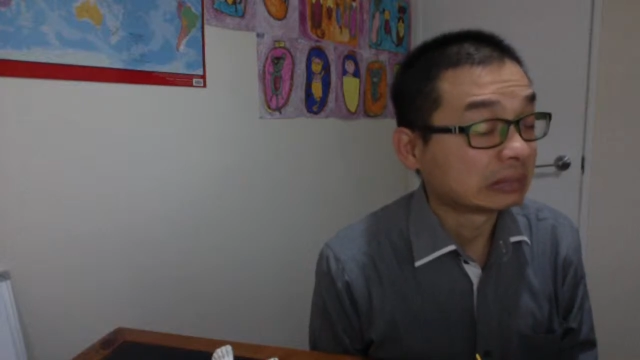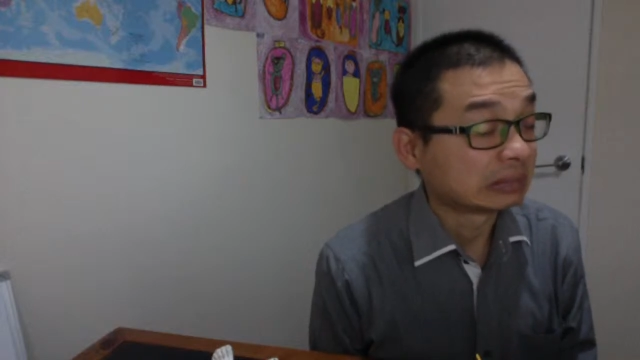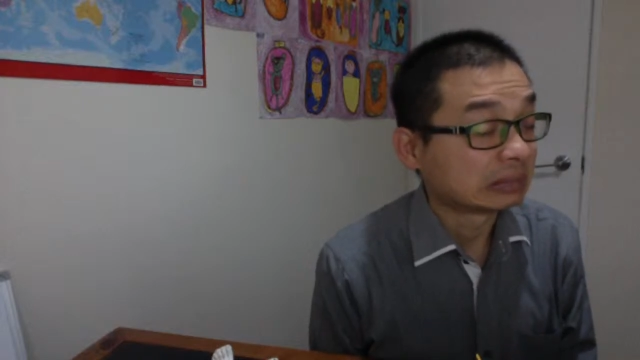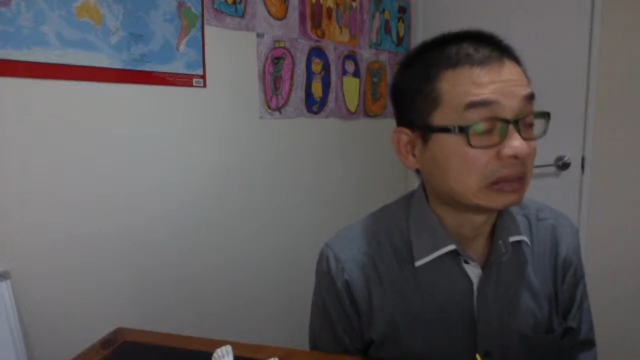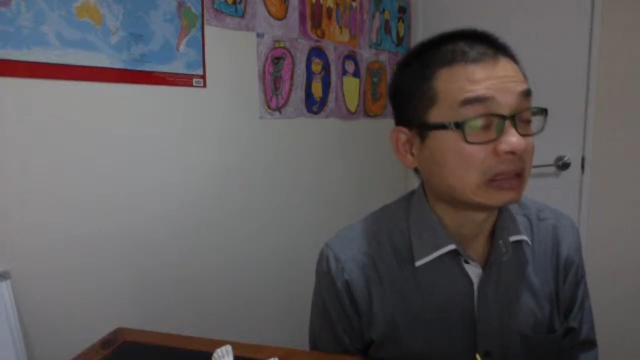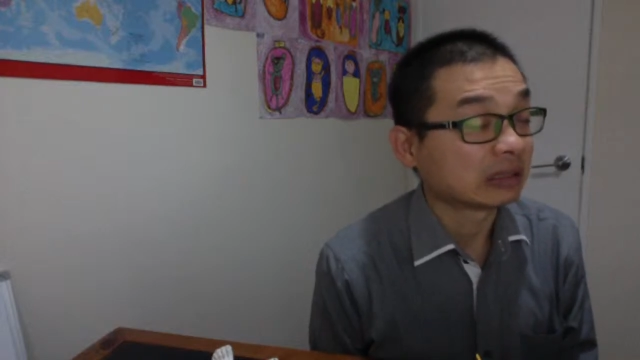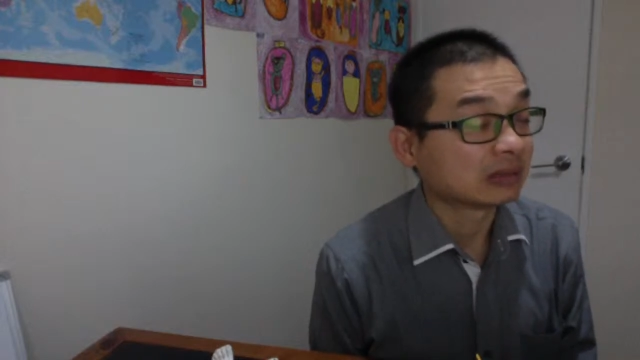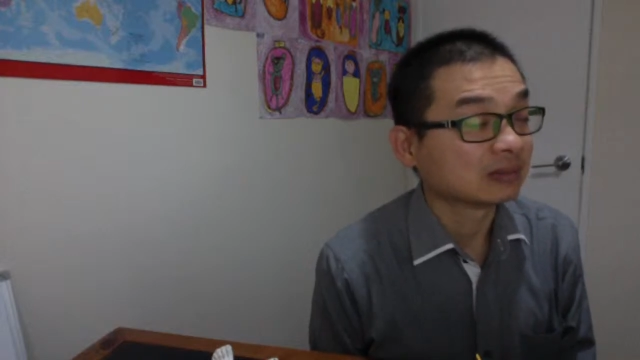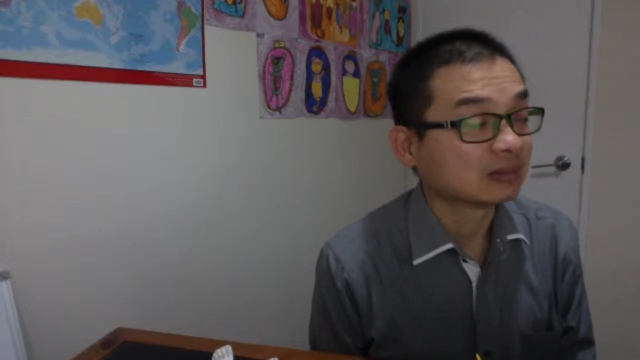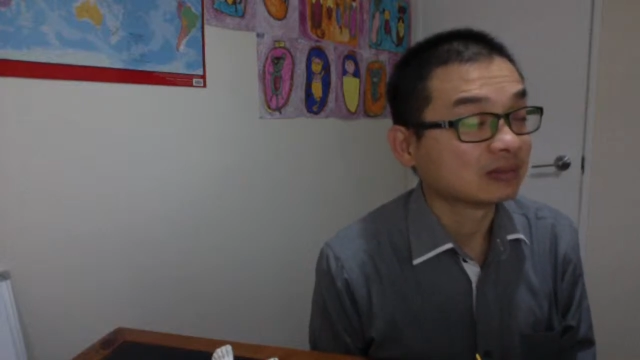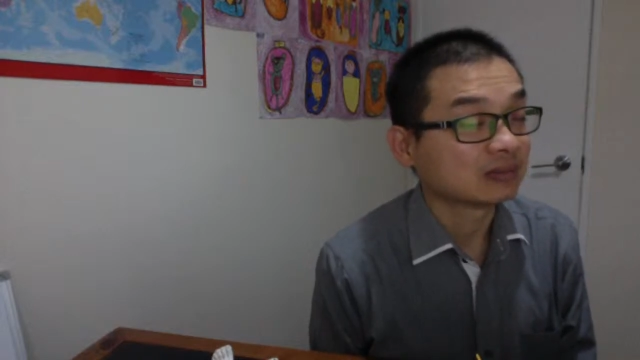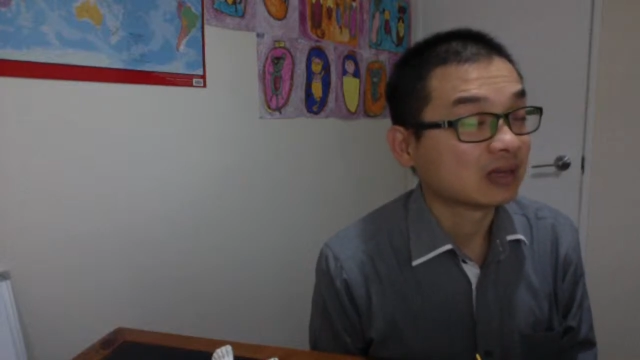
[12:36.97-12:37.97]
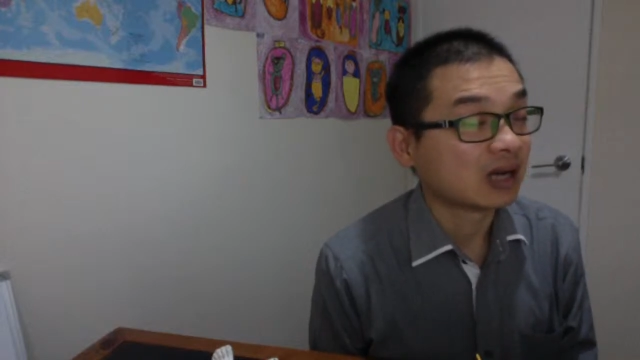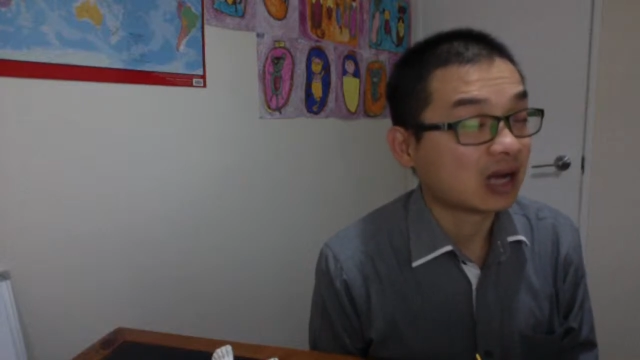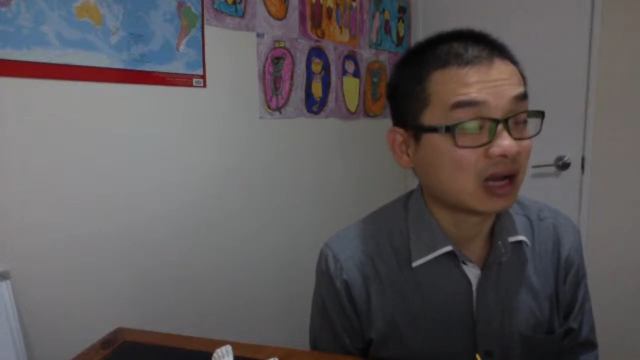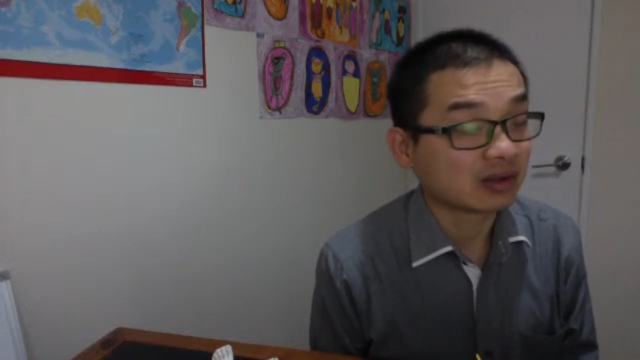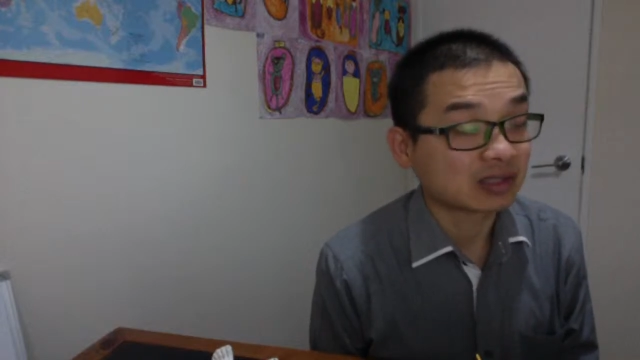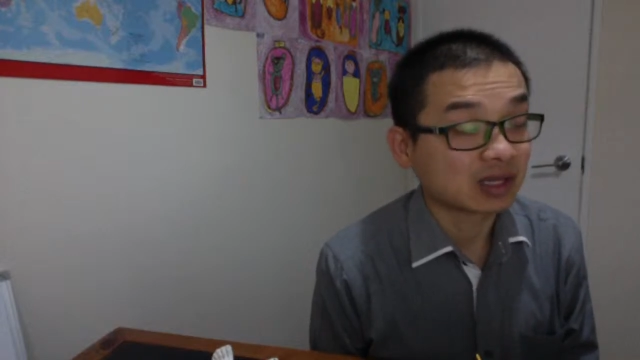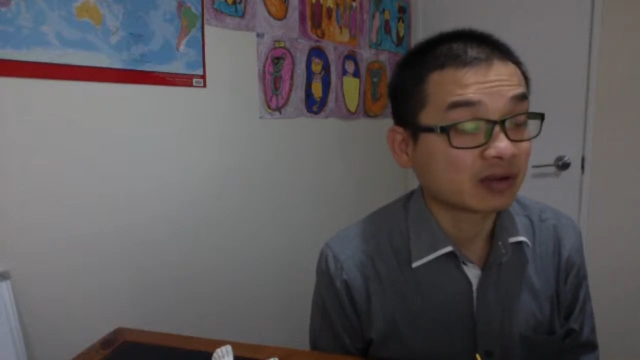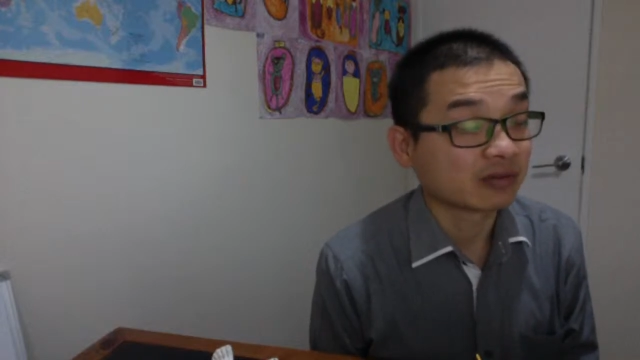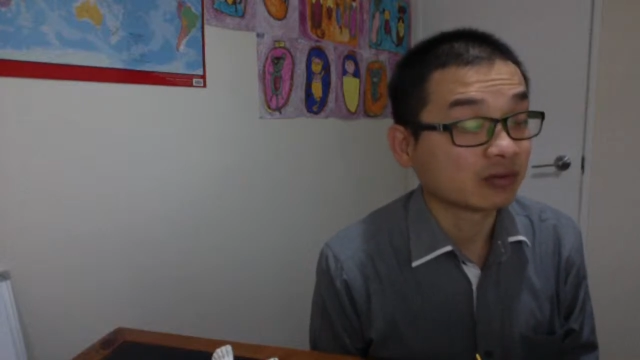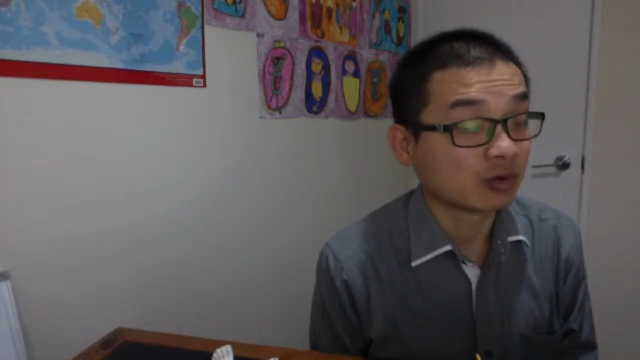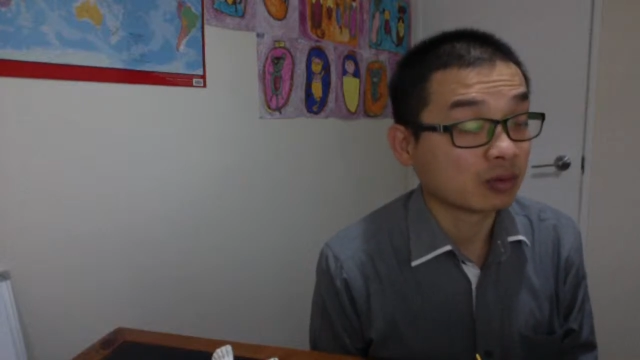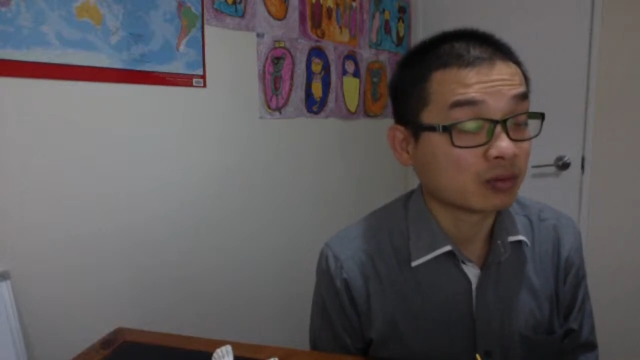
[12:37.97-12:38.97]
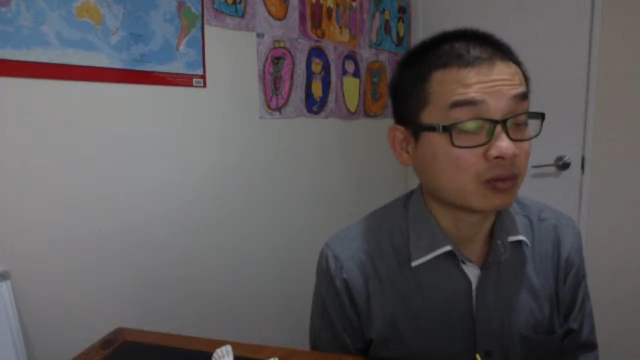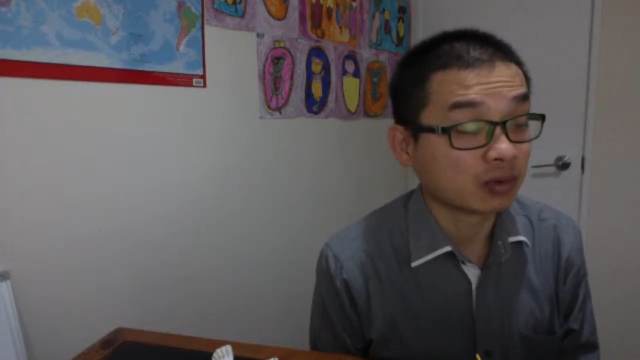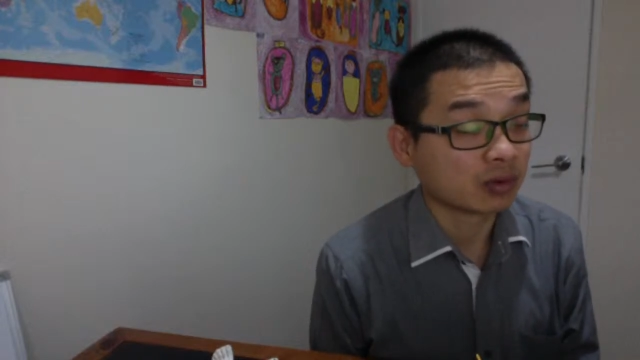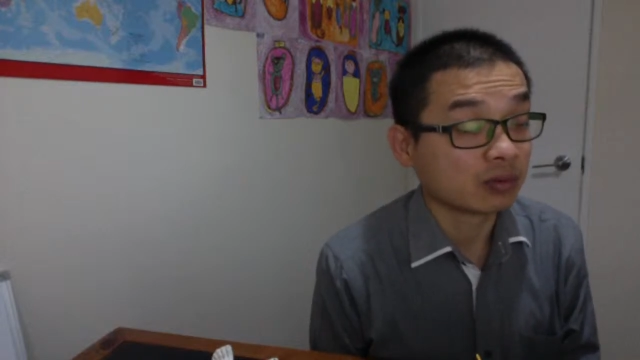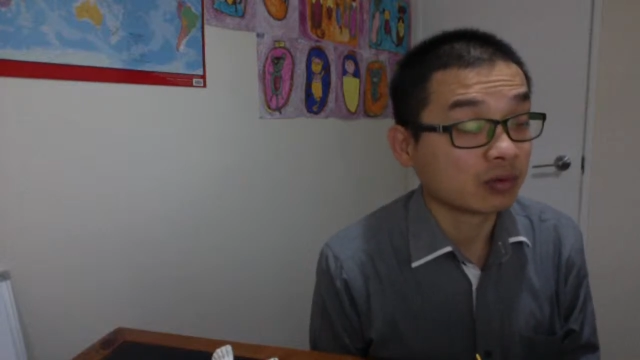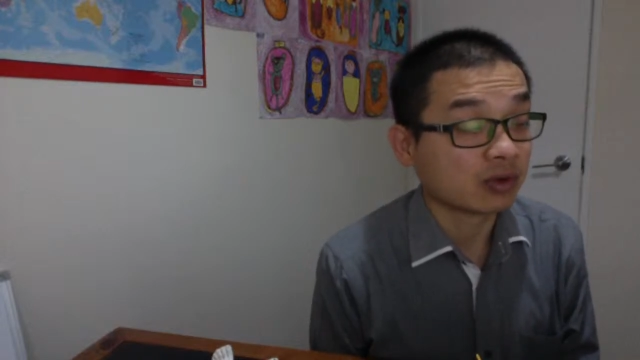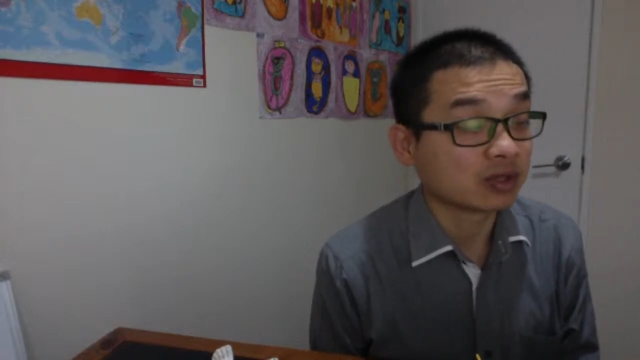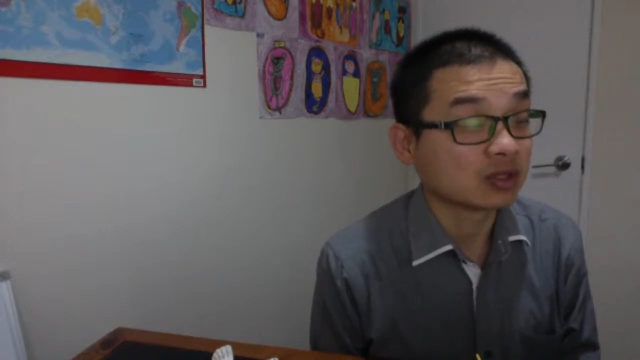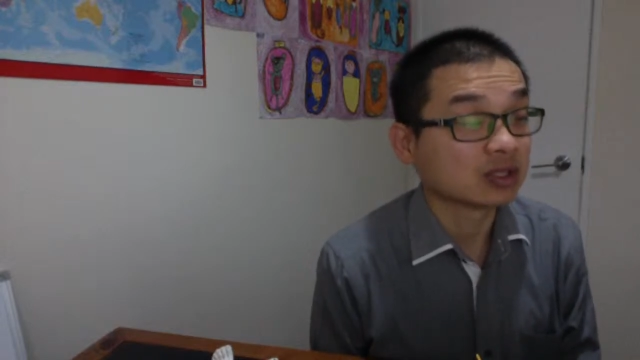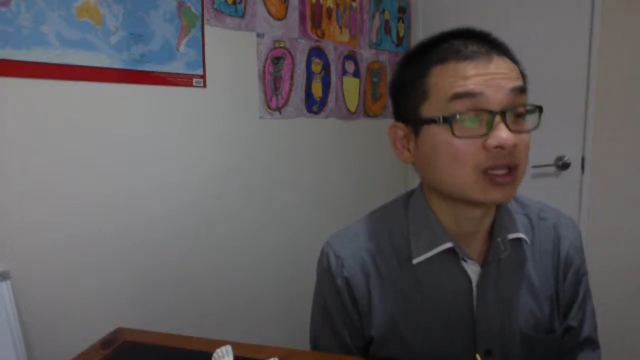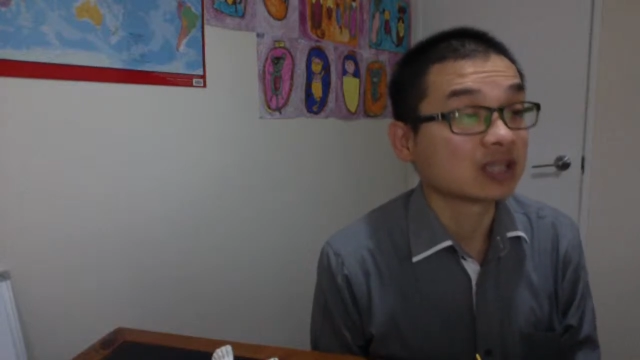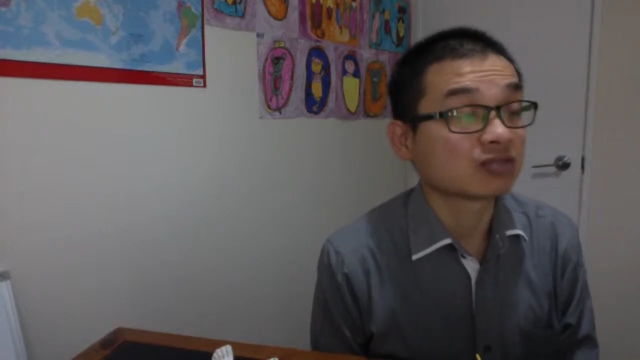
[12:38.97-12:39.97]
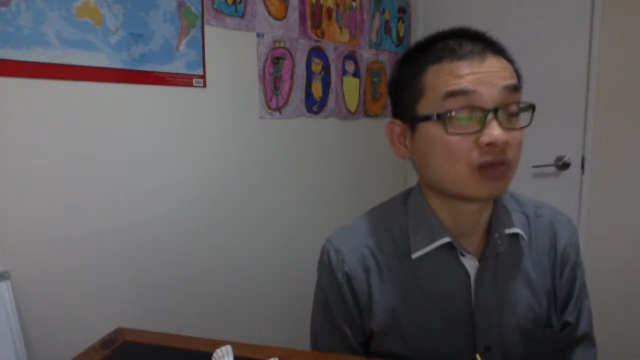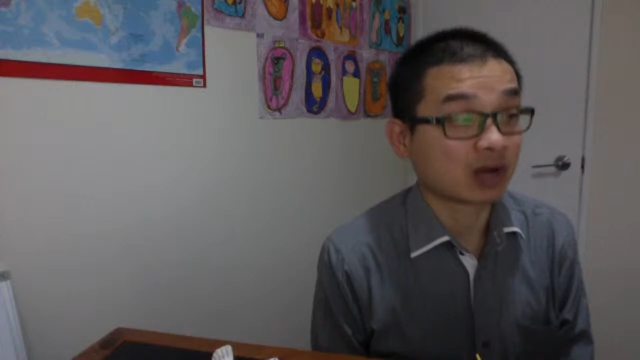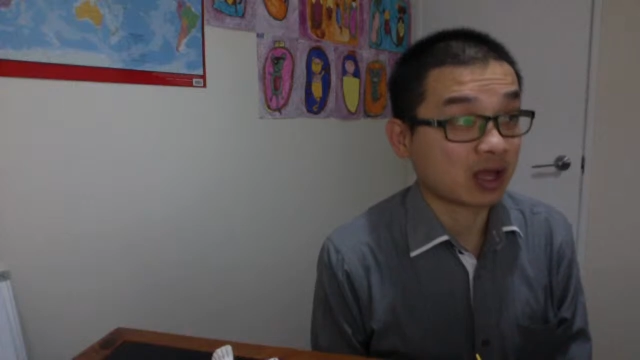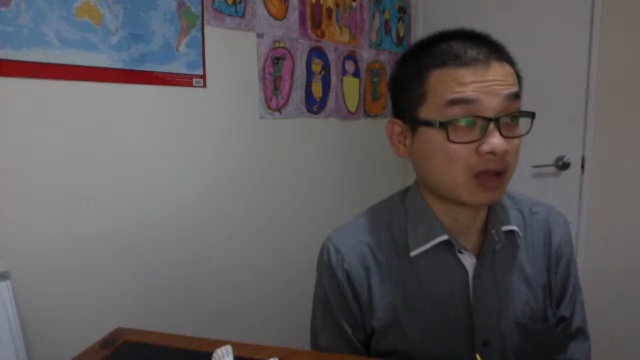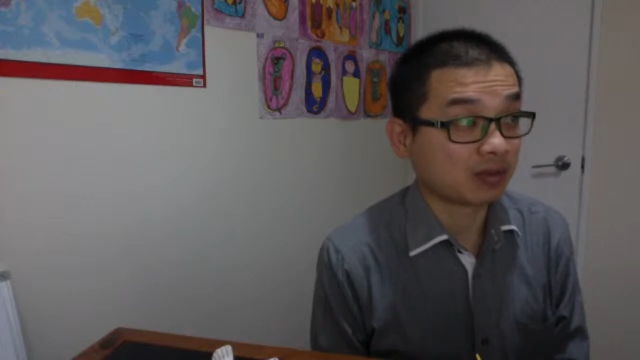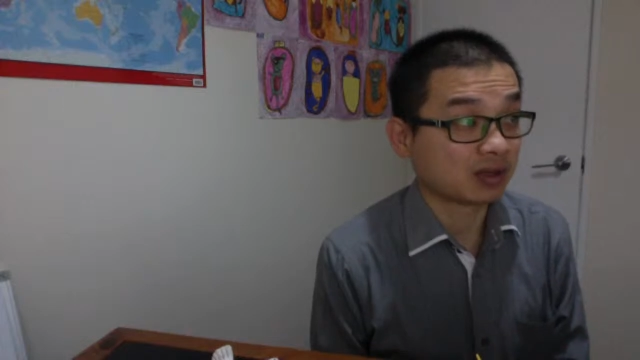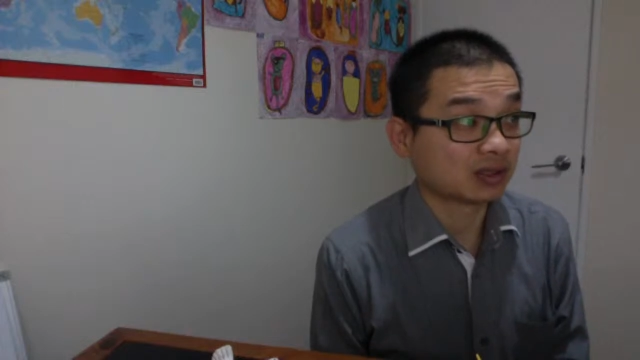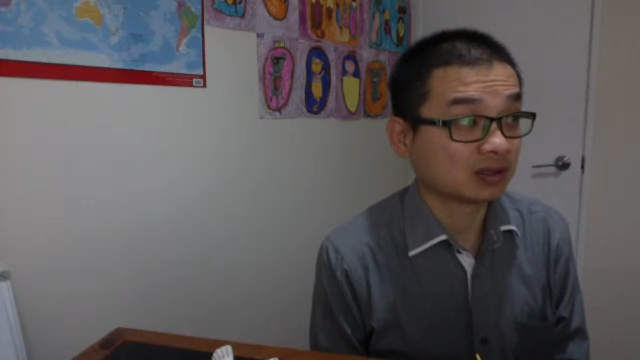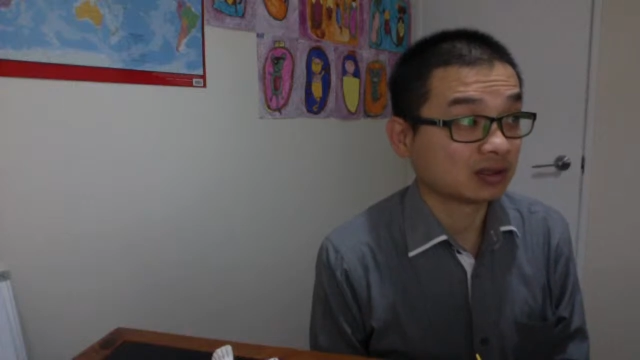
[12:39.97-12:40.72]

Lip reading: Yeah, outside of the normal range. That's what happened.